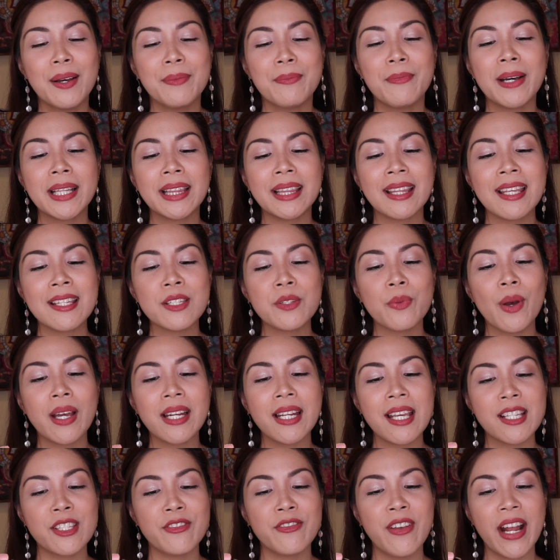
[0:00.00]
But this
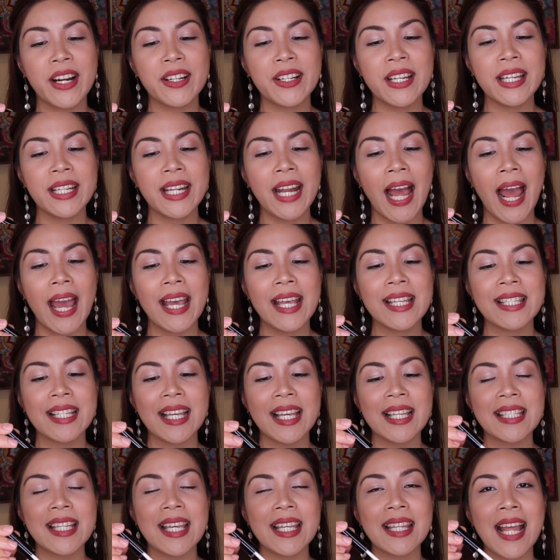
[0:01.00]
one is very nice
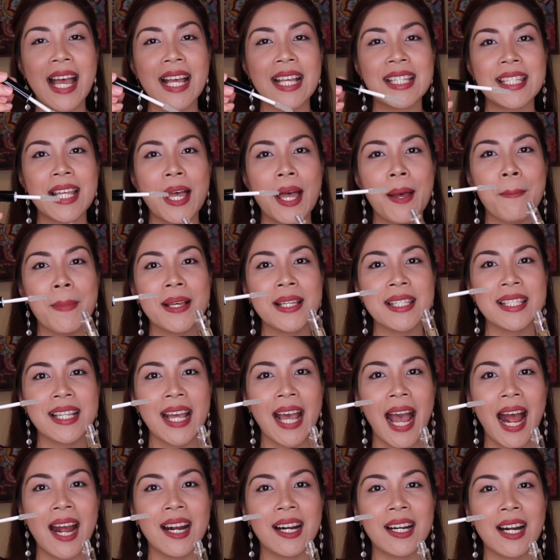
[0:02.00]
kasi nasa
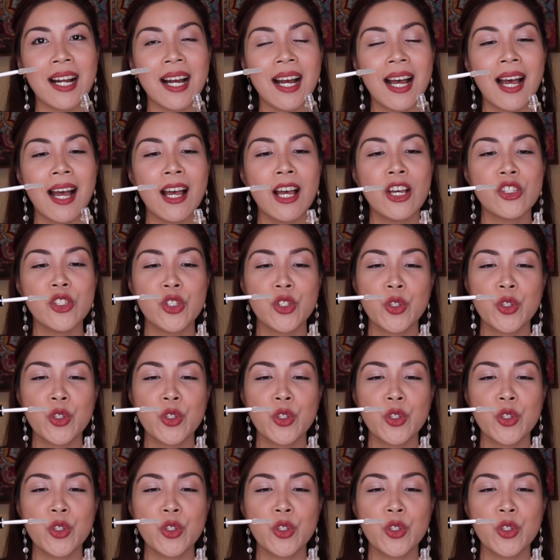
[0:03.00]
mascara